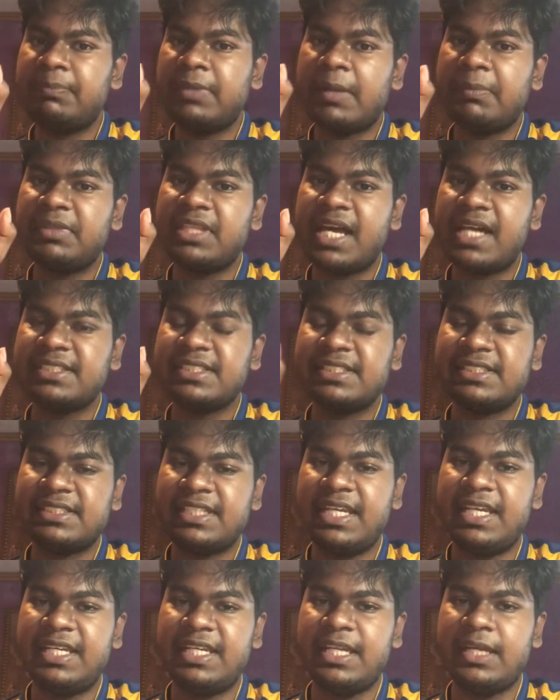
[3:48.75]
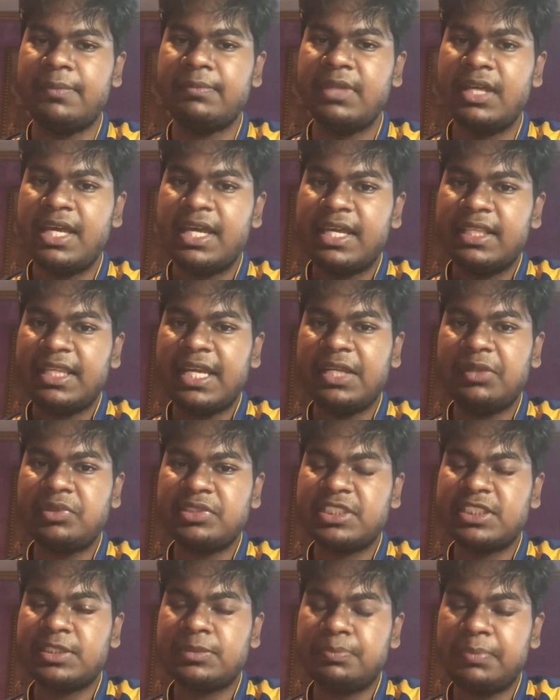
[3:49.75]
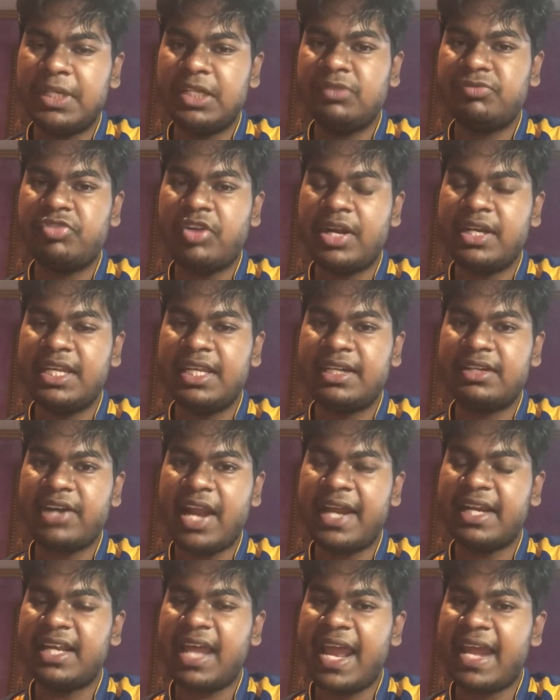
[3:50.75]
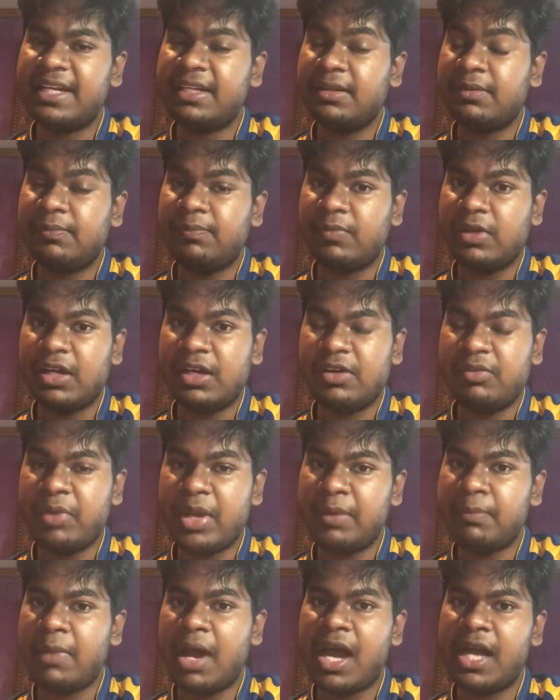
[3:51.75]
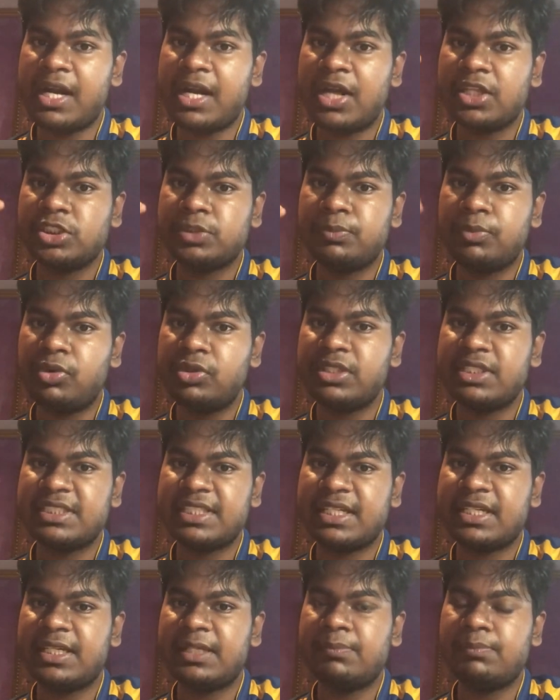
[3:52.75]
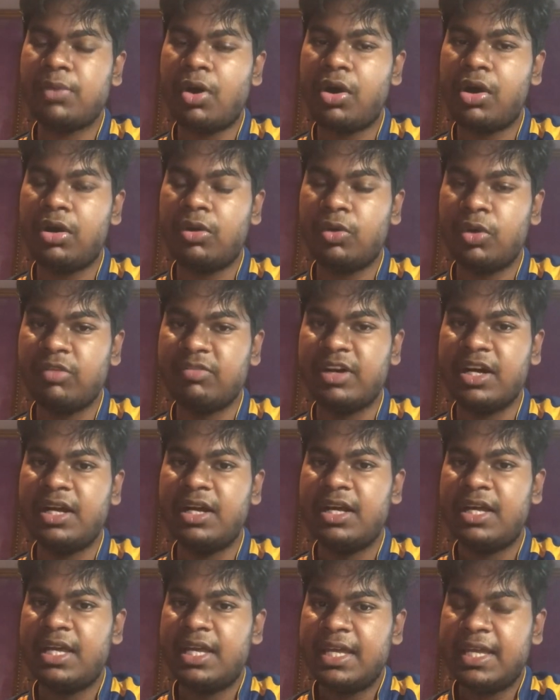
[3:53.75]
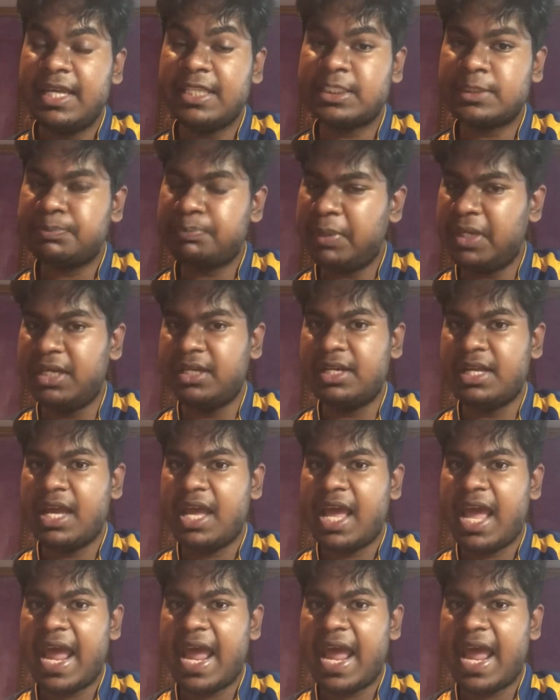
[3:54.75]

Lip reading: Premadasa Stadium that it was a spin-friendly crack, and when Maharaj bowled the second ball over, it spinned.